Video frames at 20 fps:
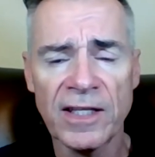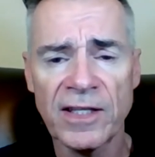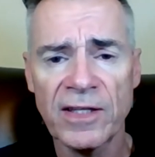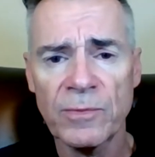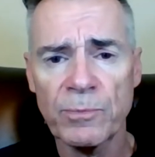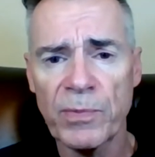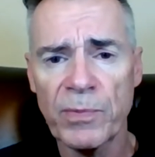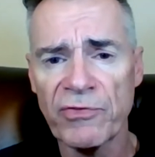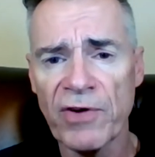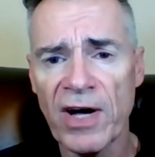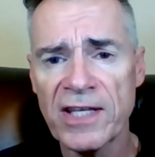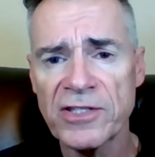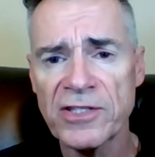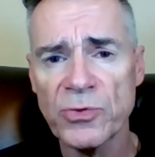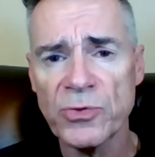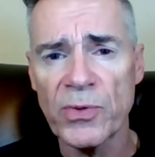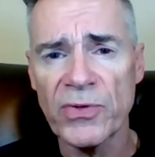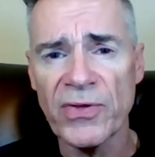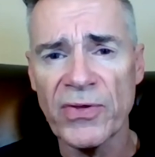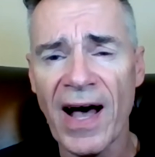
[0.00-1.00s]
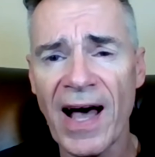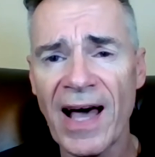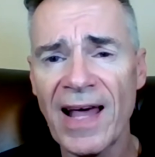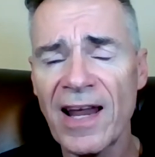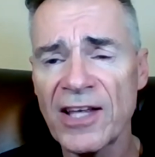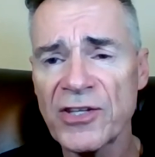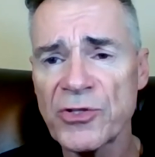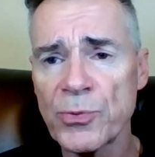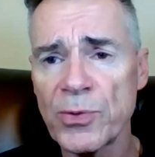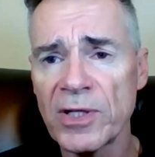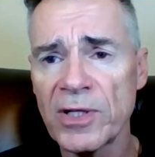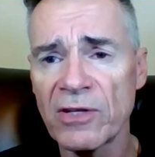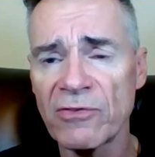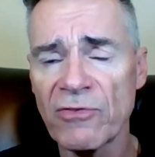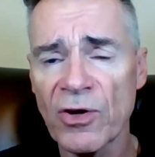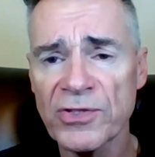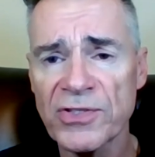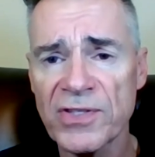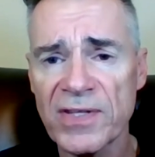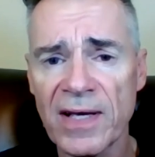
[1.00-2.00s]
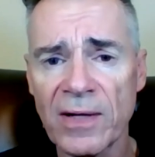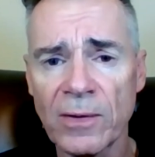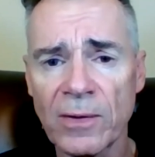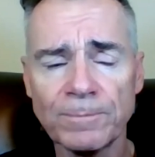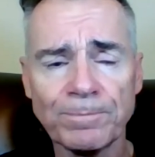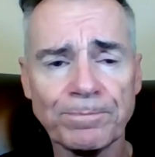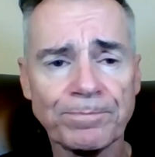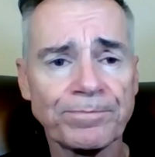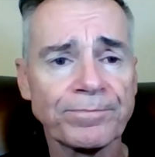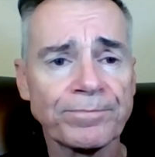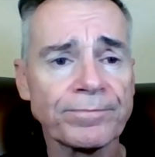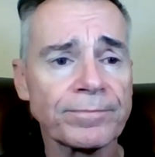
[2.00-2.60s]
It provides us with a highlights reel of Occidental.